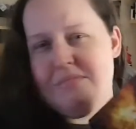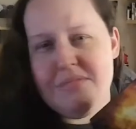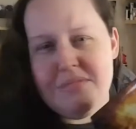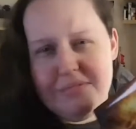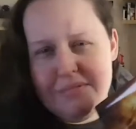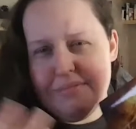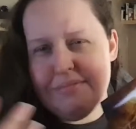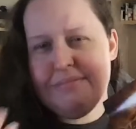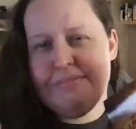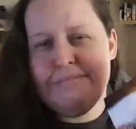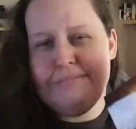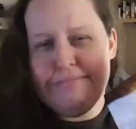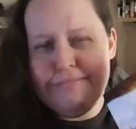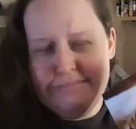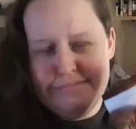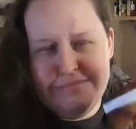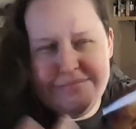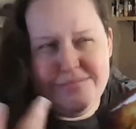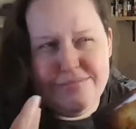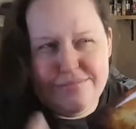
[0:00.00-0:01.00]

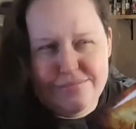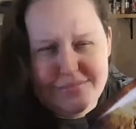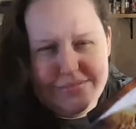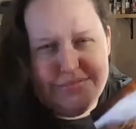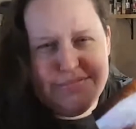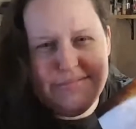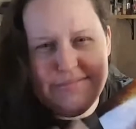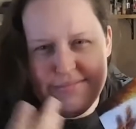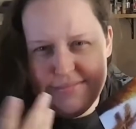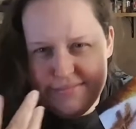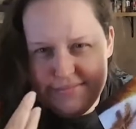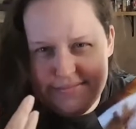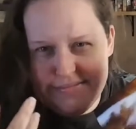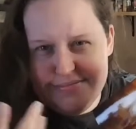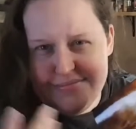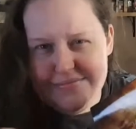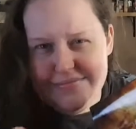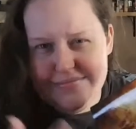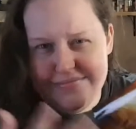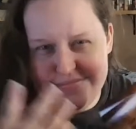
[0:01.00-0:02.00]

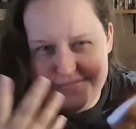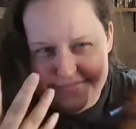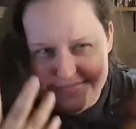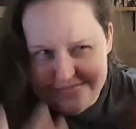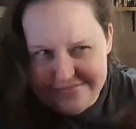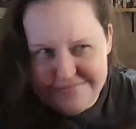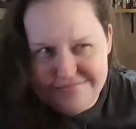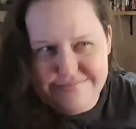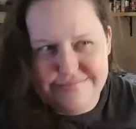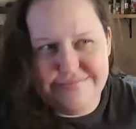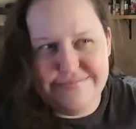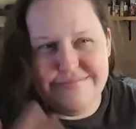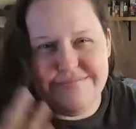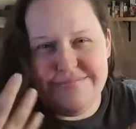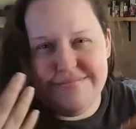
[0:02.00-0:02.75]
Nothing is said.